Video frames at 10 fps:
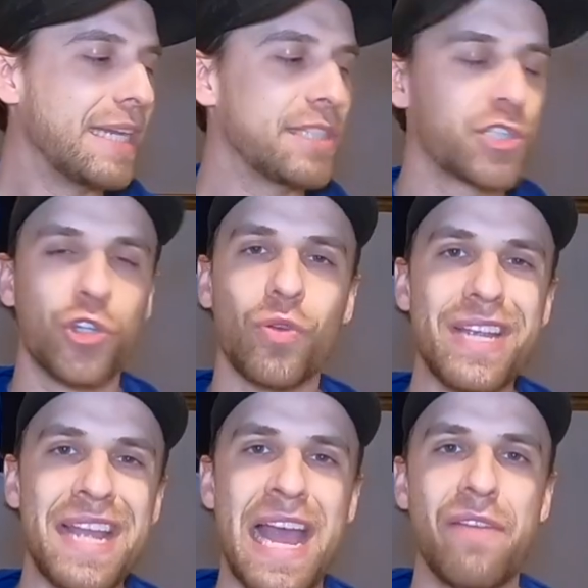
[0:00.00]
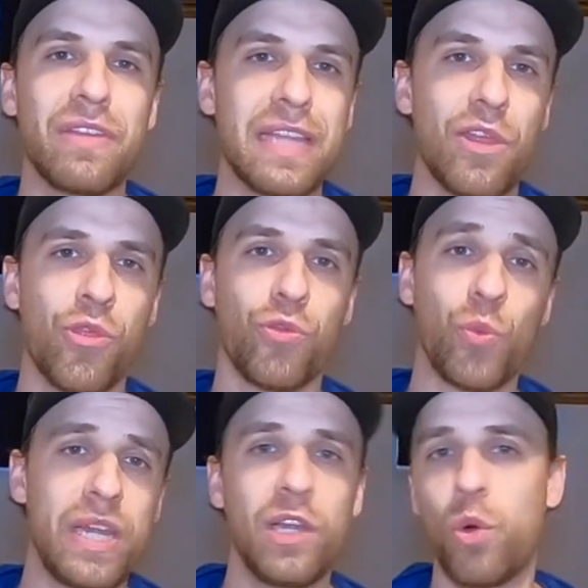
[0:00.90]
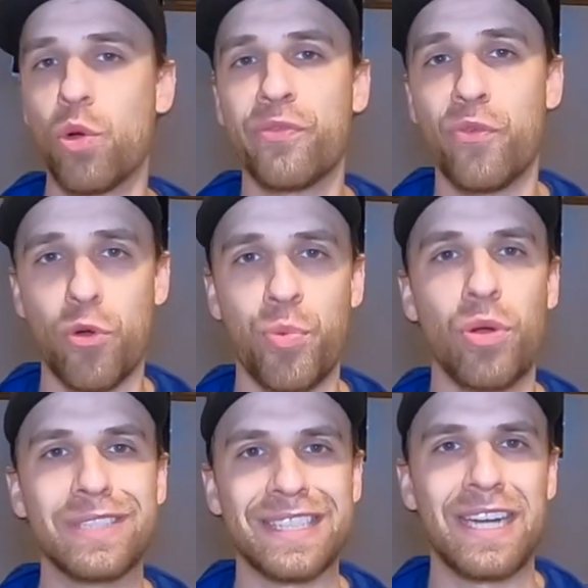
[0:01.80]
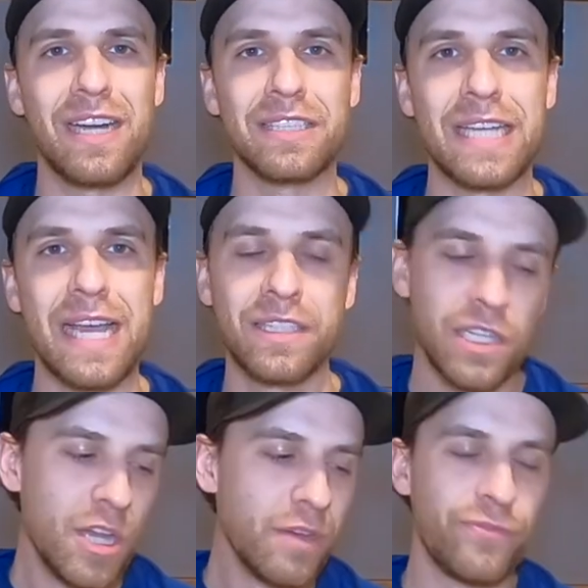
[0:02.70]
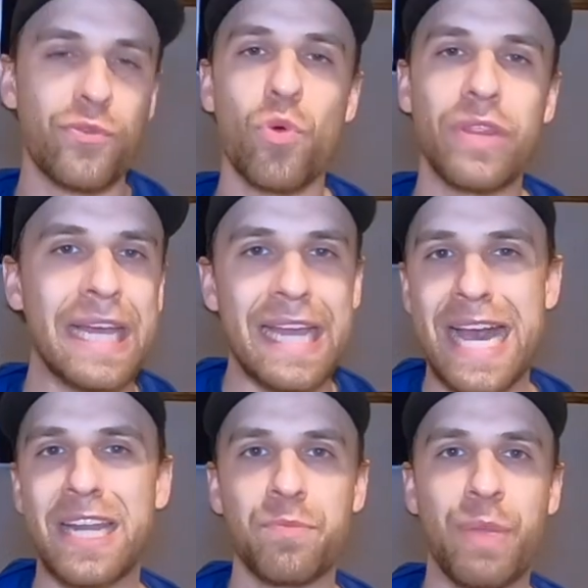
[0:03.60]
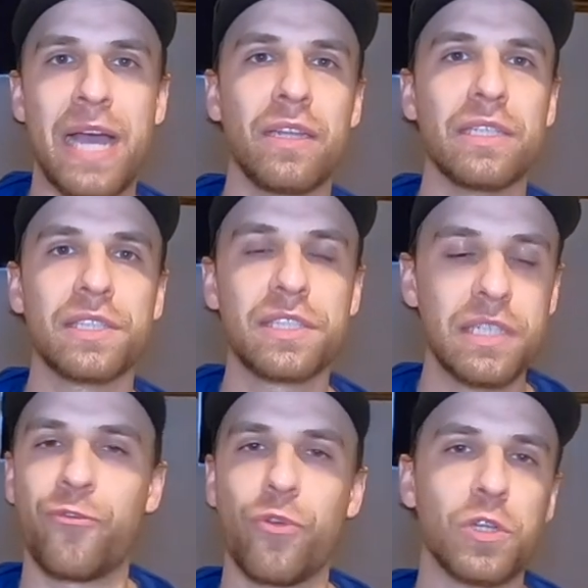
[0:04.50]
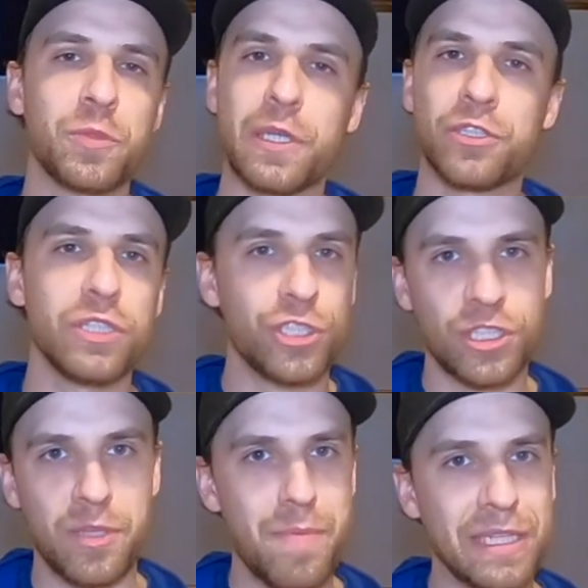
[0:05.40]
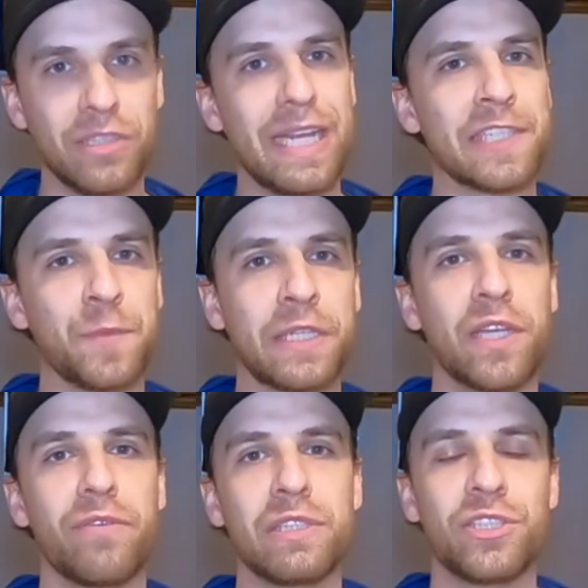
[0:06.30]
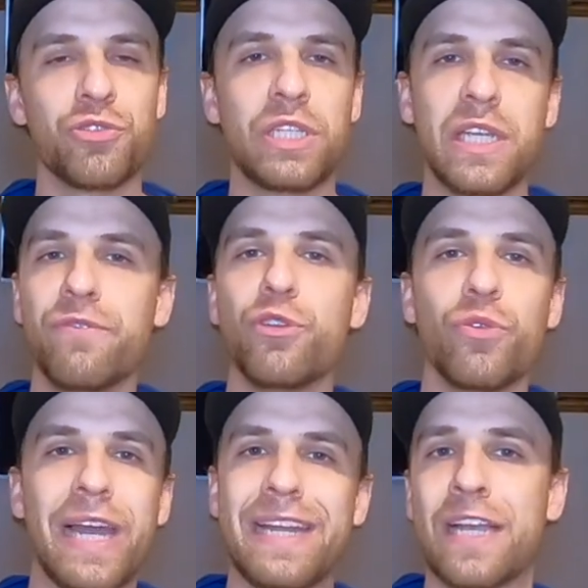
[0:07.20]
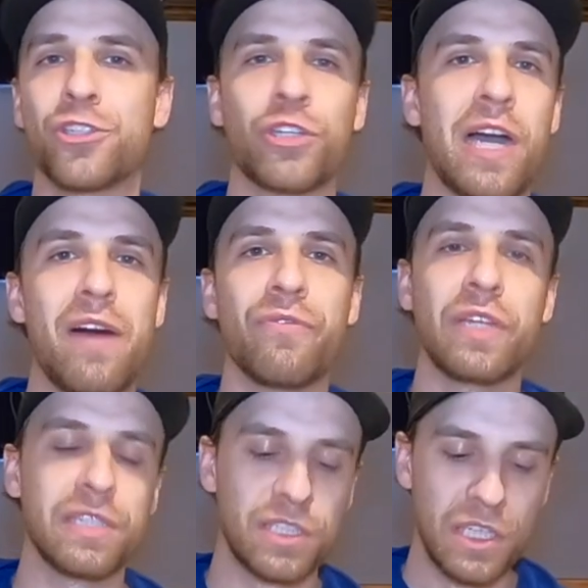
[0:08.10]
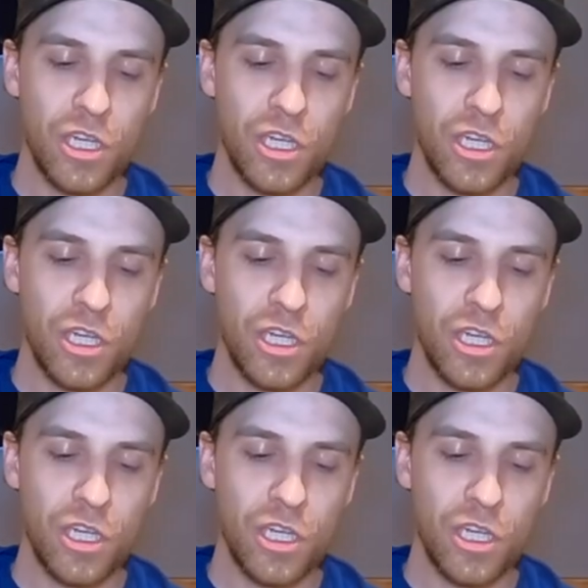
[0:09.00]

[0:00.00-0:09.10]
It's great having that three or four points of contact for that added balance, for especially just the mental aspect of it, to give you that extra confidence,